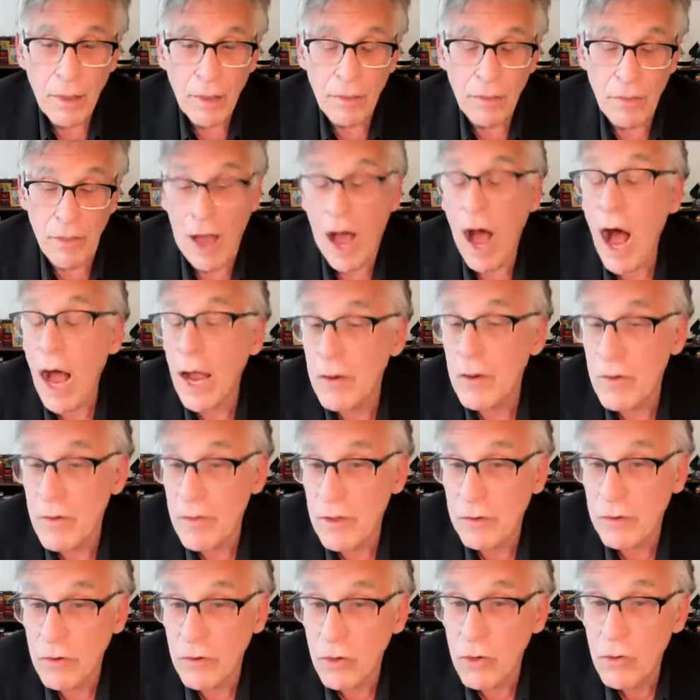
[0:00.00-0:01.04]
the higher
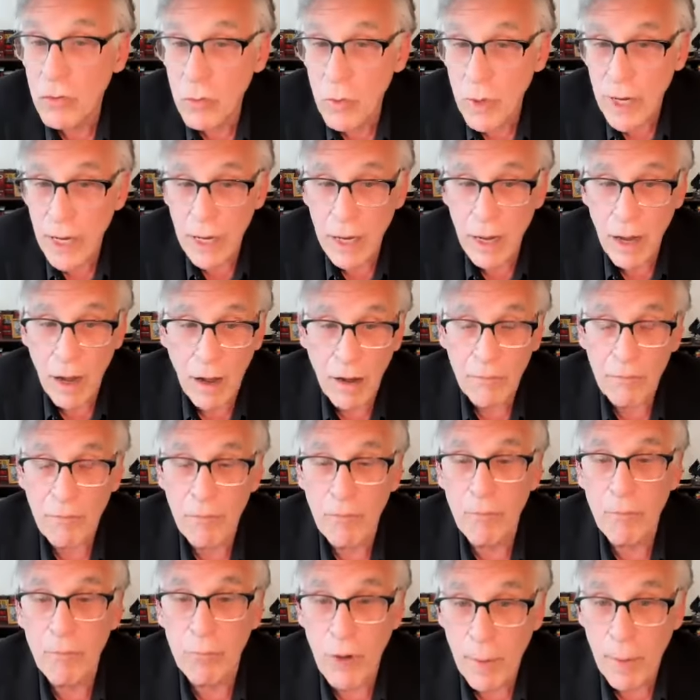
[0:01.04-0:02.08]
the degree of
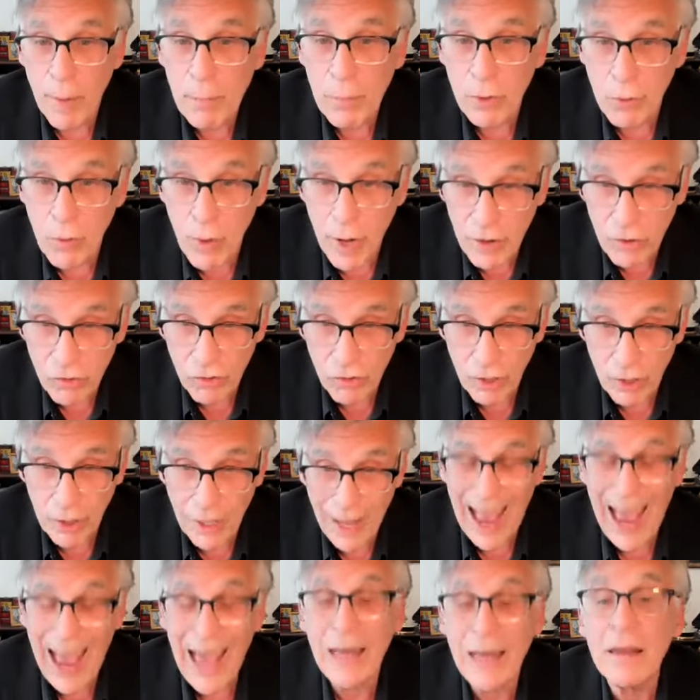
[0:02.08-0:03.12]
preparation
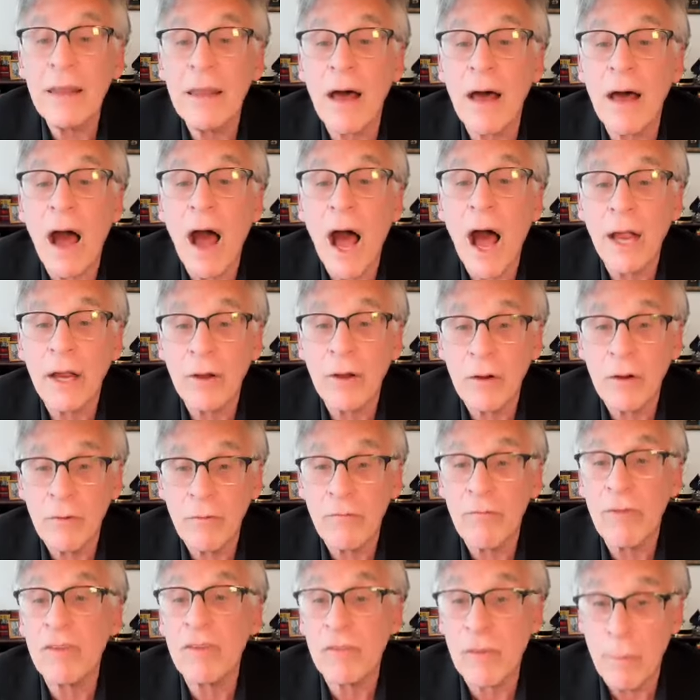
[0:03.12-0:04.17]
and the higher
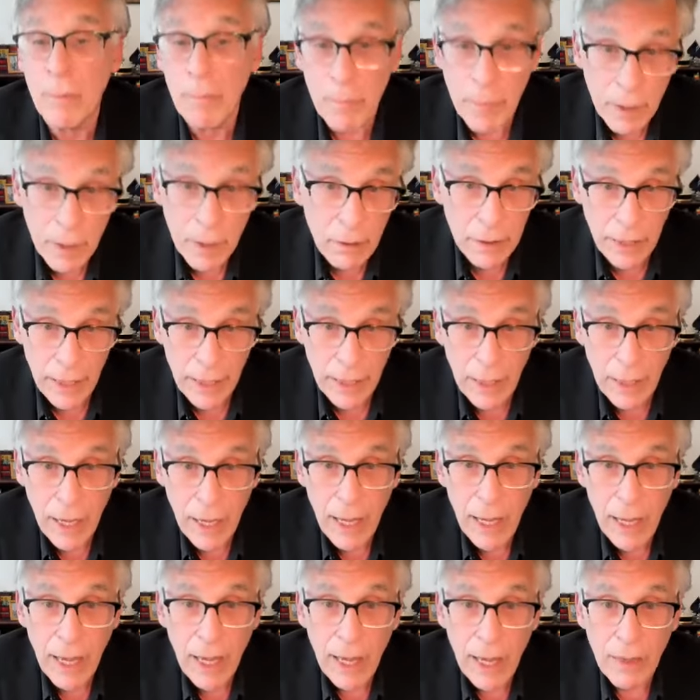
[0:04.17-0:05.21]
visibility
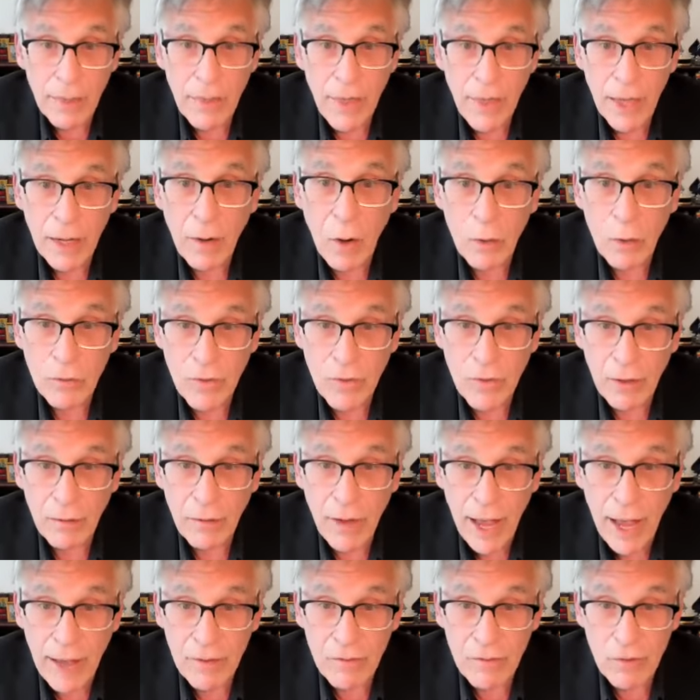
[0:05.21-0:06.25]
that a hotel
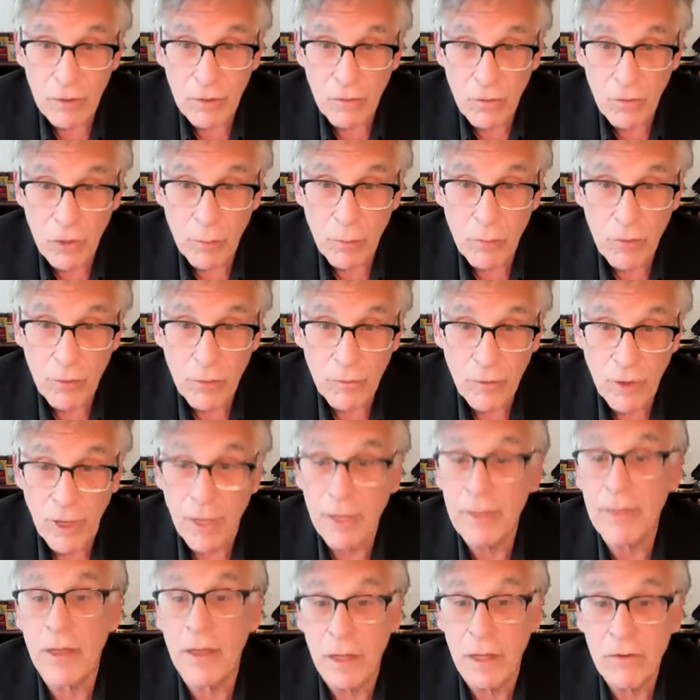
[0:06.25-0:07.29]
has in terms of
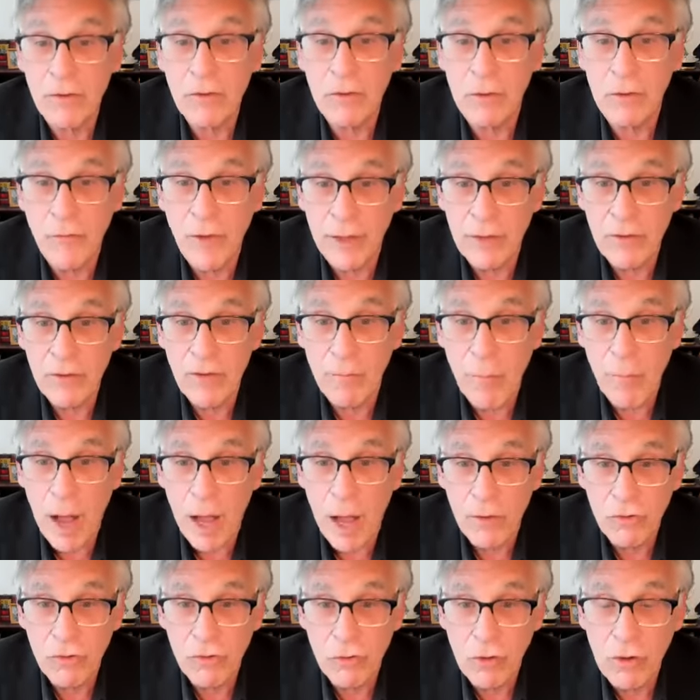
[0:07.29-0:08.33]
its defensive
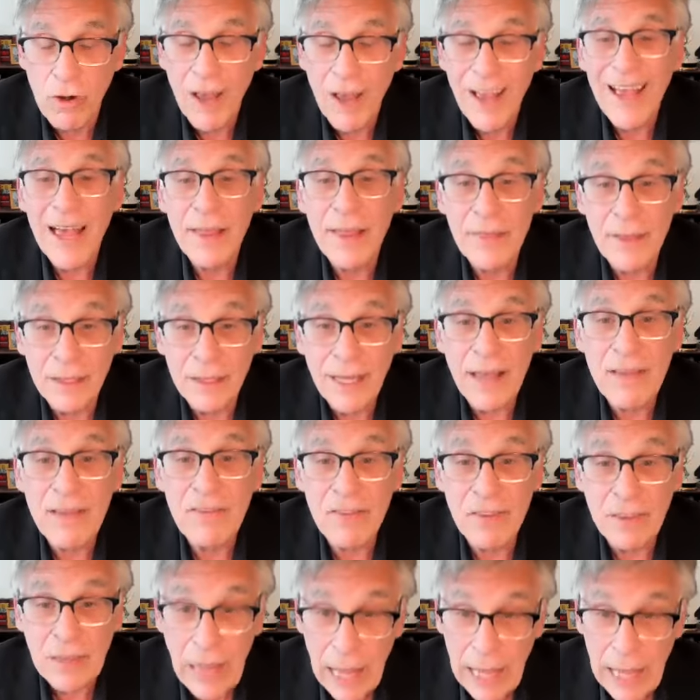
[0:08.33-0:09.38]
posture, the
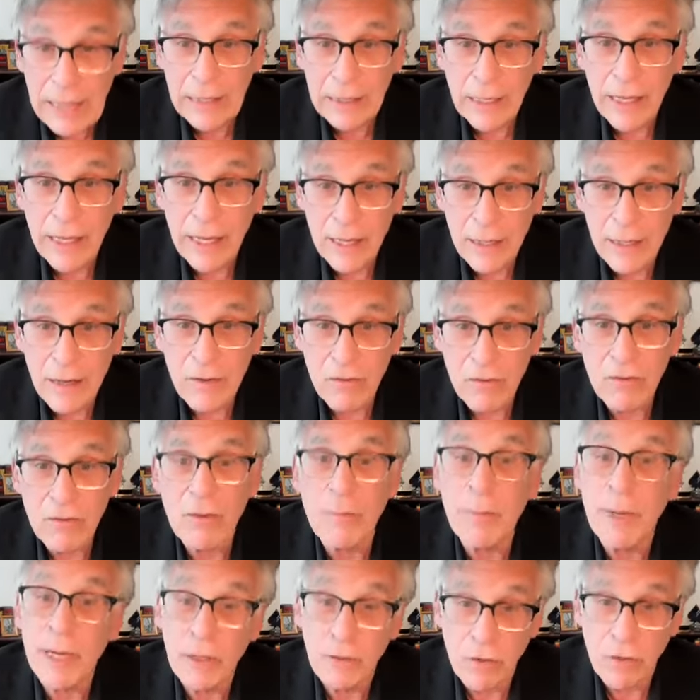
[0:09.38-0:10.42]
less likely it is to
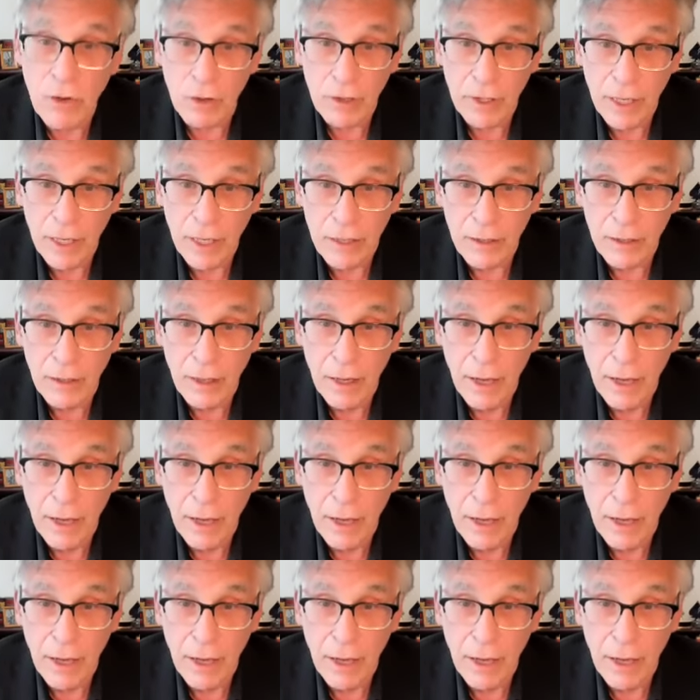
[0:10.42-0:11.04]
be a target.